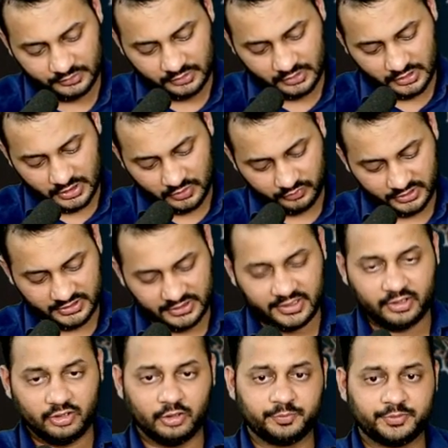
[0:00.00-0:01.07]
Now the
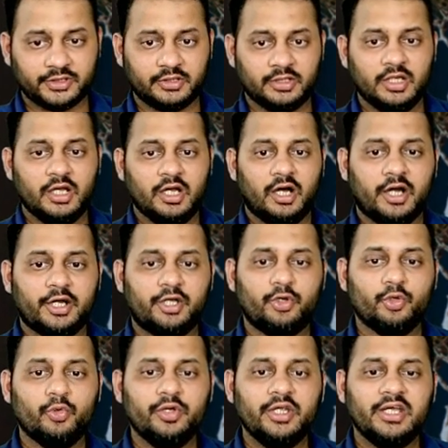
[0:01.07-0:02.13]
second option, a
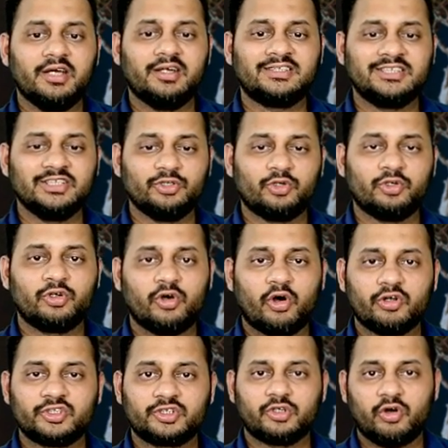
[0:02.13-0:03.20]
2-year zero
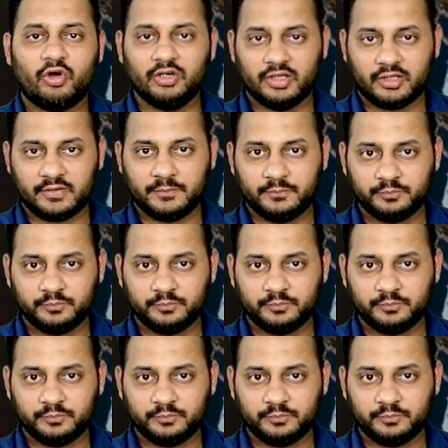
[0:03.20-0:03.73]
cost collar.